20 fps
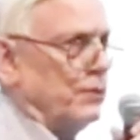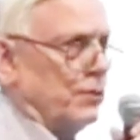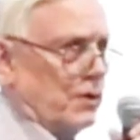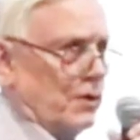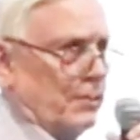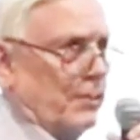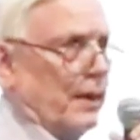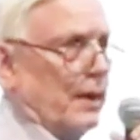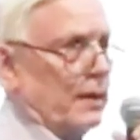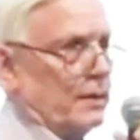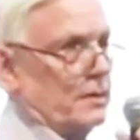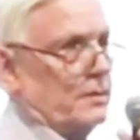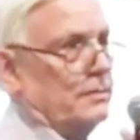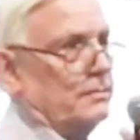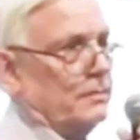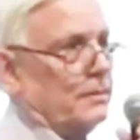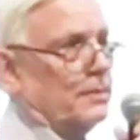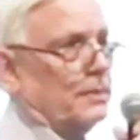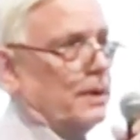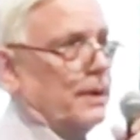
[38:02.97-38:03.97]
Feuerbach,
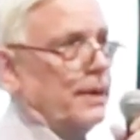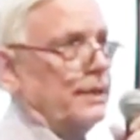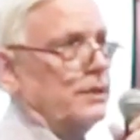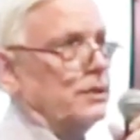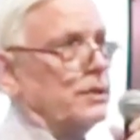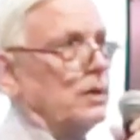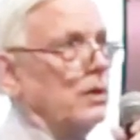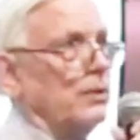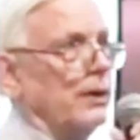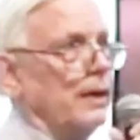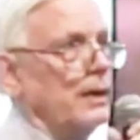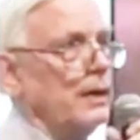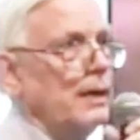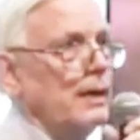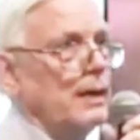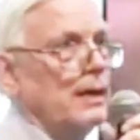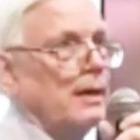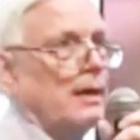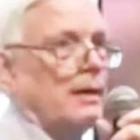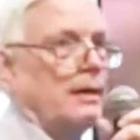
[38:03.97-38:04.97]
right? So
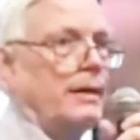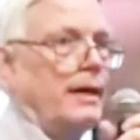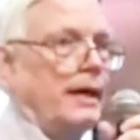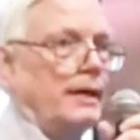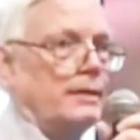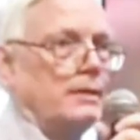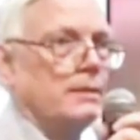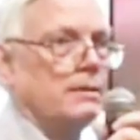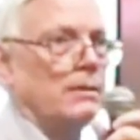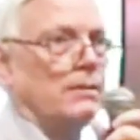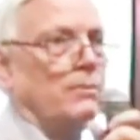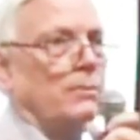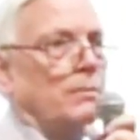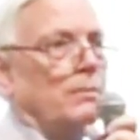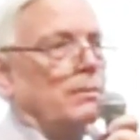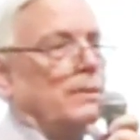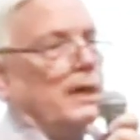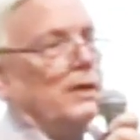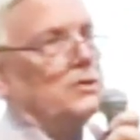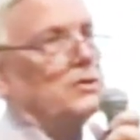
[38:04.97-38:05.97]

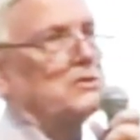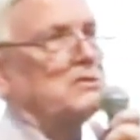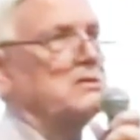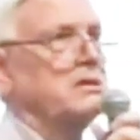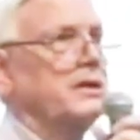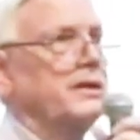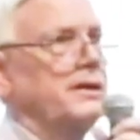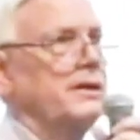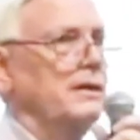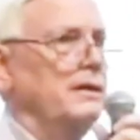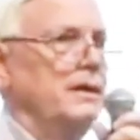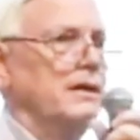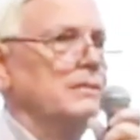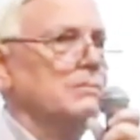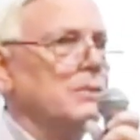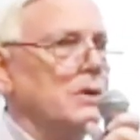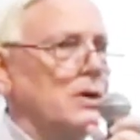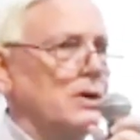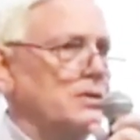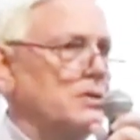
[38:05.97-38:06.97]
it's clear
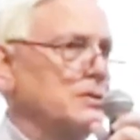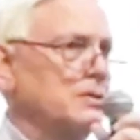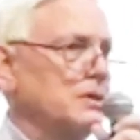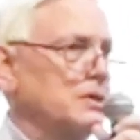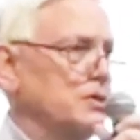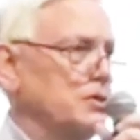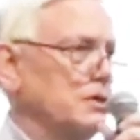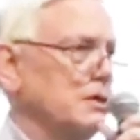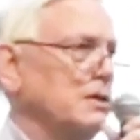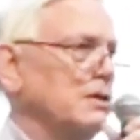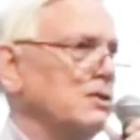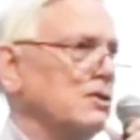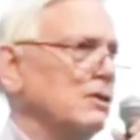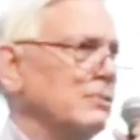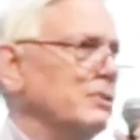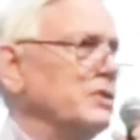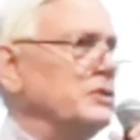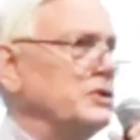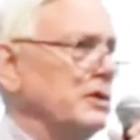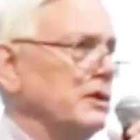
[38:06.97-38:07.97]
that Marx was
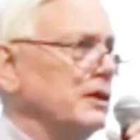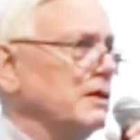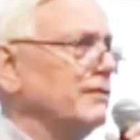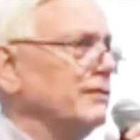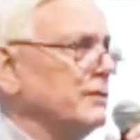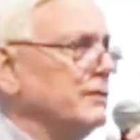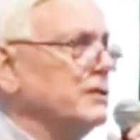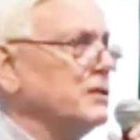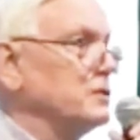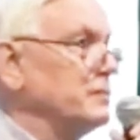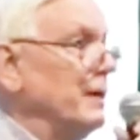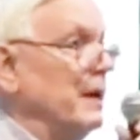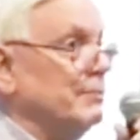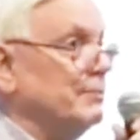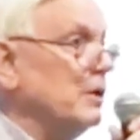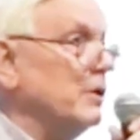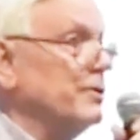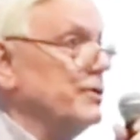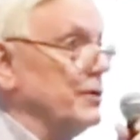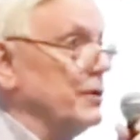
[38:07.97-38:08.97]
enormously influenced by
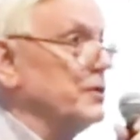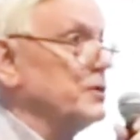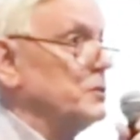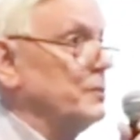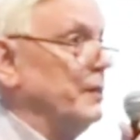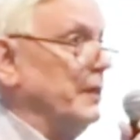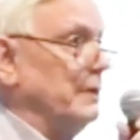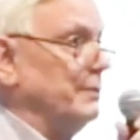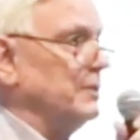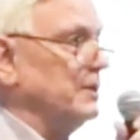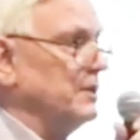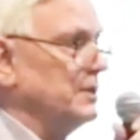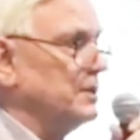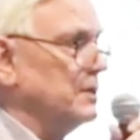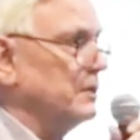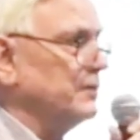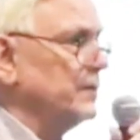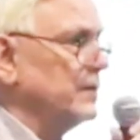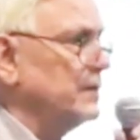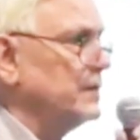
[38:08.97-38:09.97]
both of those people
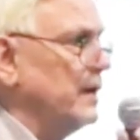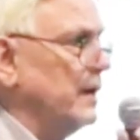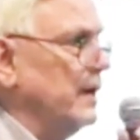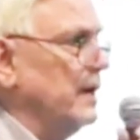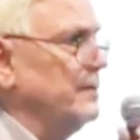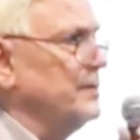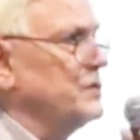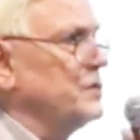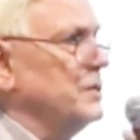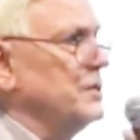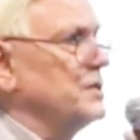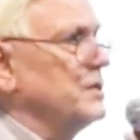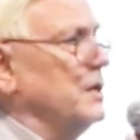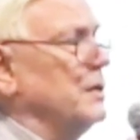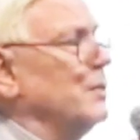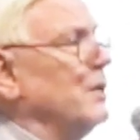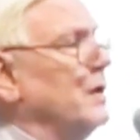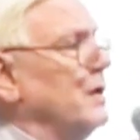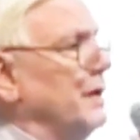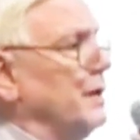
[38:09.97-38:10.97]
at different times, and
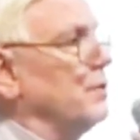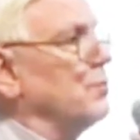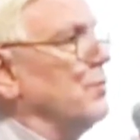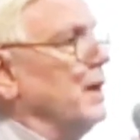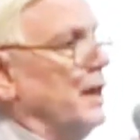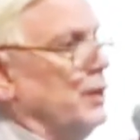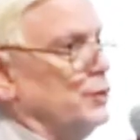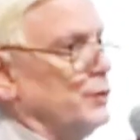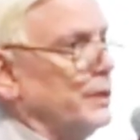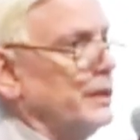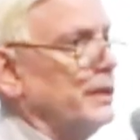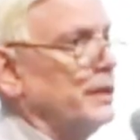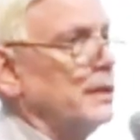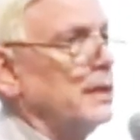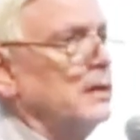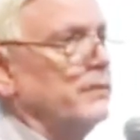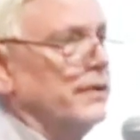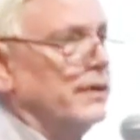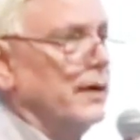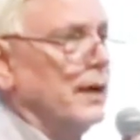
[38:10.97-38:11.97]
they gradually
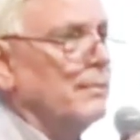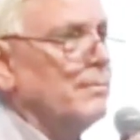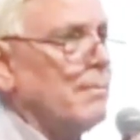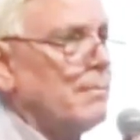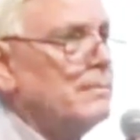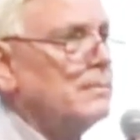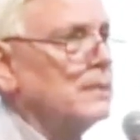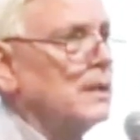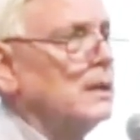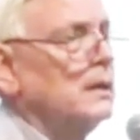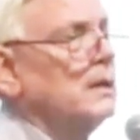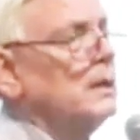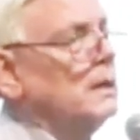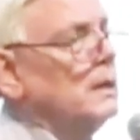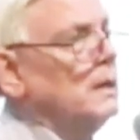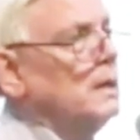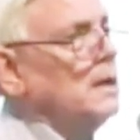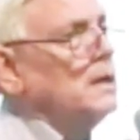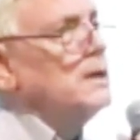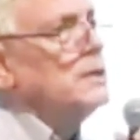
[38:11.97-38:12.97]
gave it up.
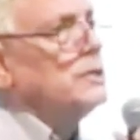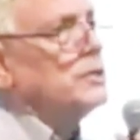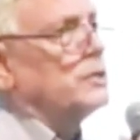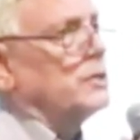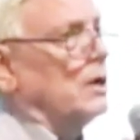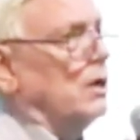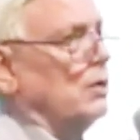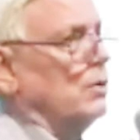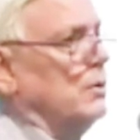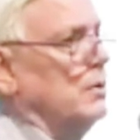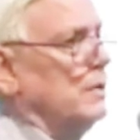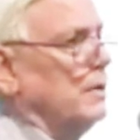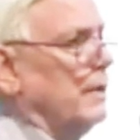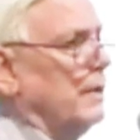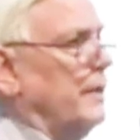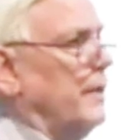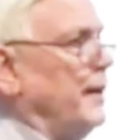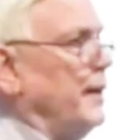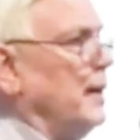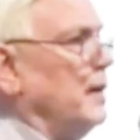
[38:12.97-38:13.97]
So
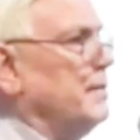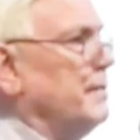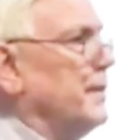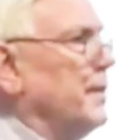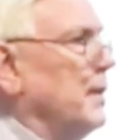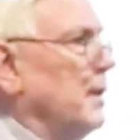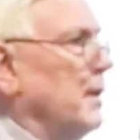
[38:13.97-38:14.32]
the